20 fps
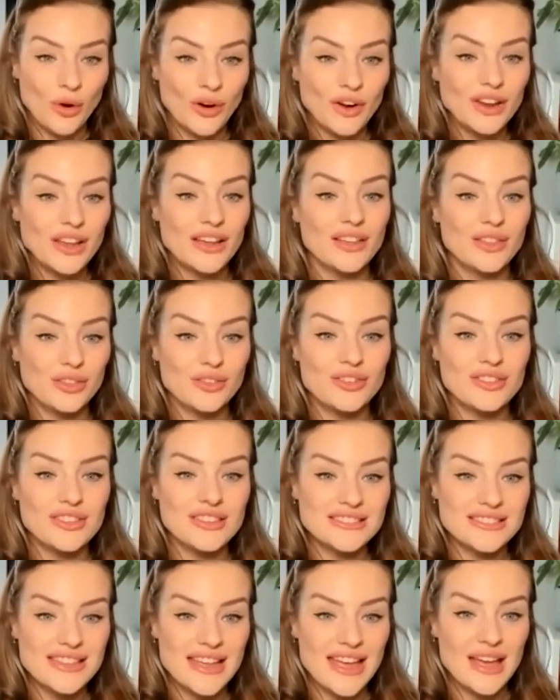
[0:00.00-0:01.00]
working through the
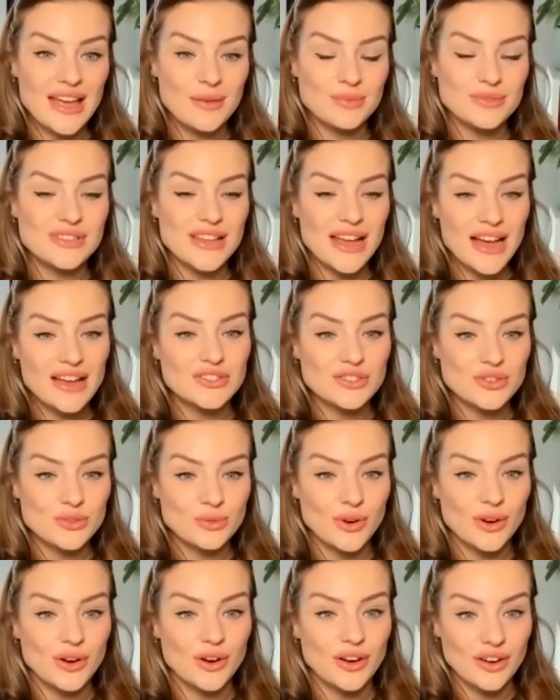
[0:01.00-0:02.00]
steps as you
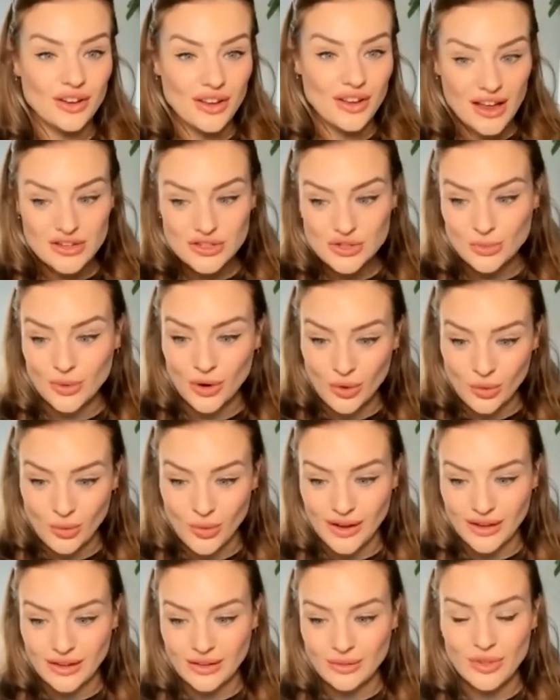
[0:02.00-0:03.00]
were
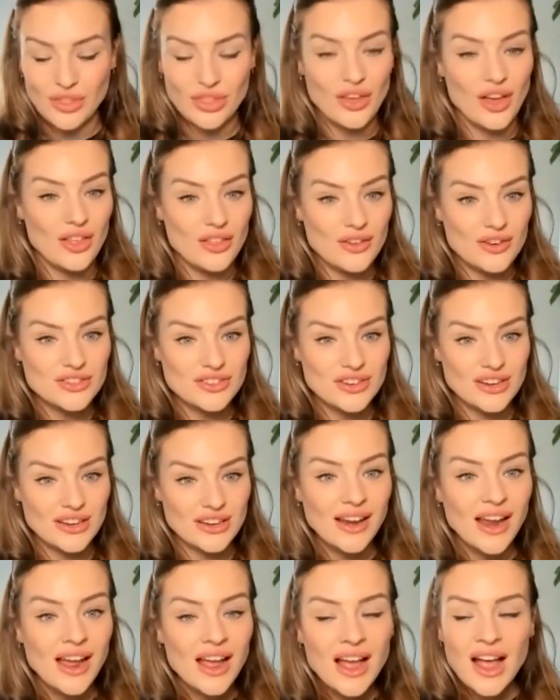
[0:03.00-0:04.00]
going with the other
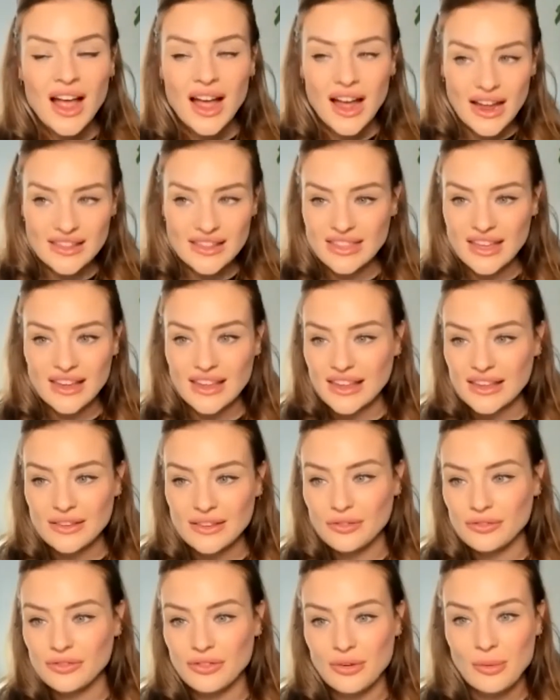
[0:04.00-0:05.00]
screen. I think
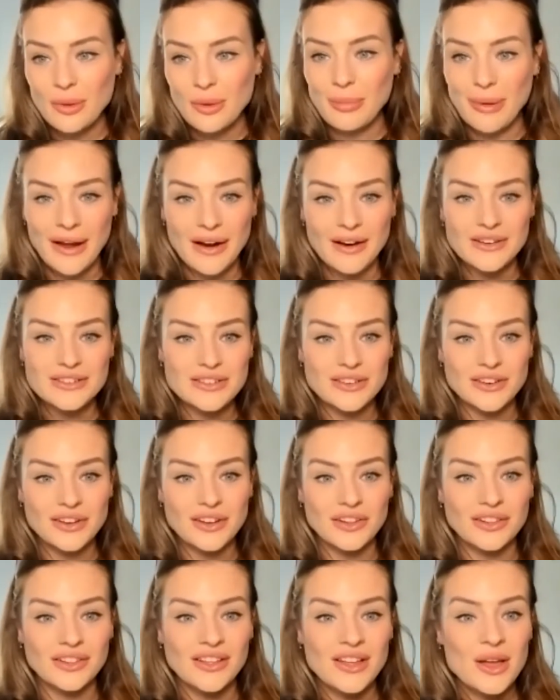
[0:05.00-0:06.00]
even from a
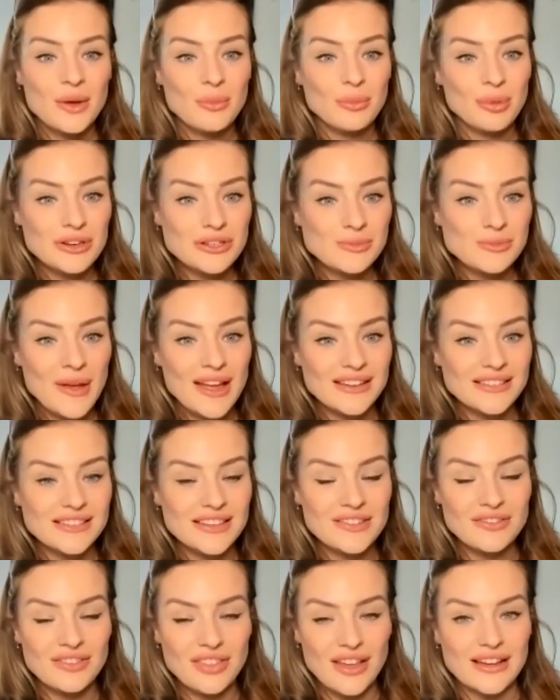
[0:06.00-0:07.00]
personal
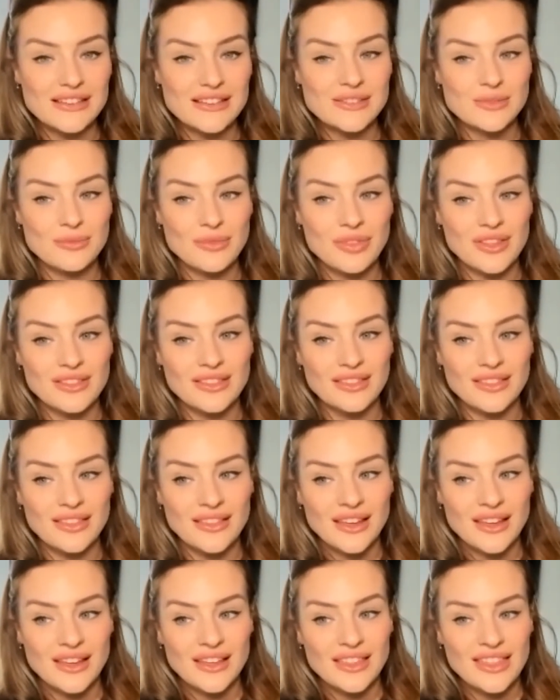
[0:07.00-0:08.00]
perspective, that's something
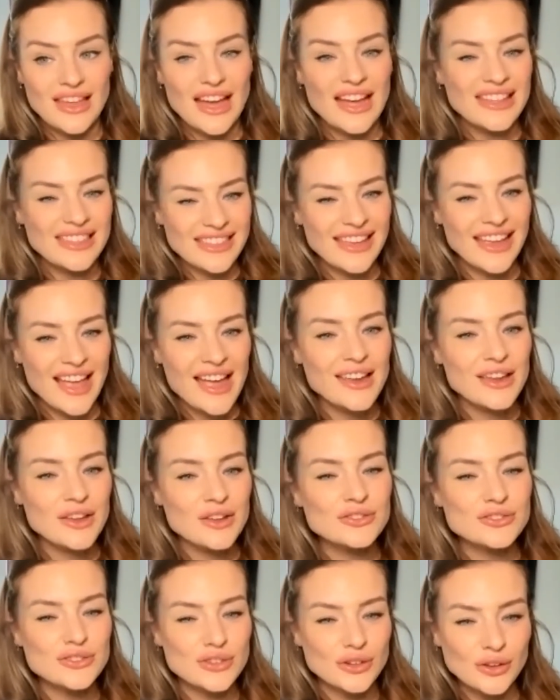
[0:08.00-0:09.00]
that I think I
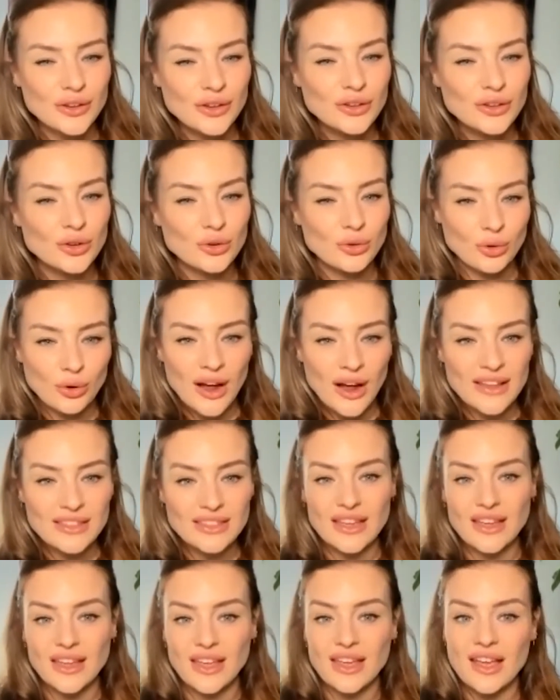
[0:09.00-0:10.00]
could do. You know, I
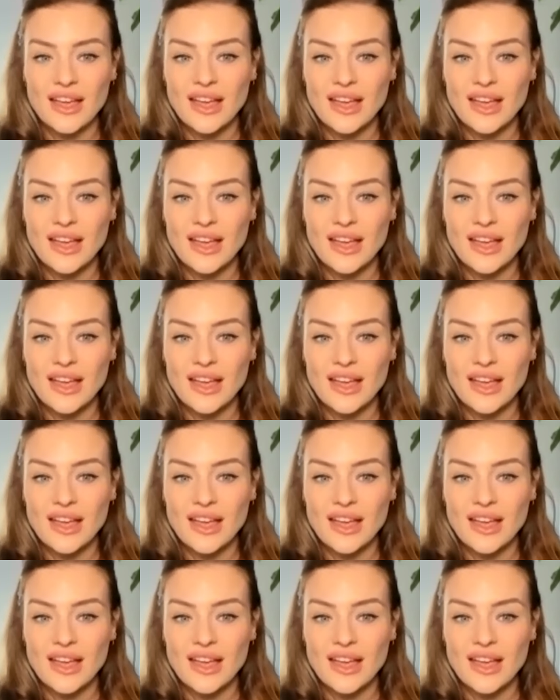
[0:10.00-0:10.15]
think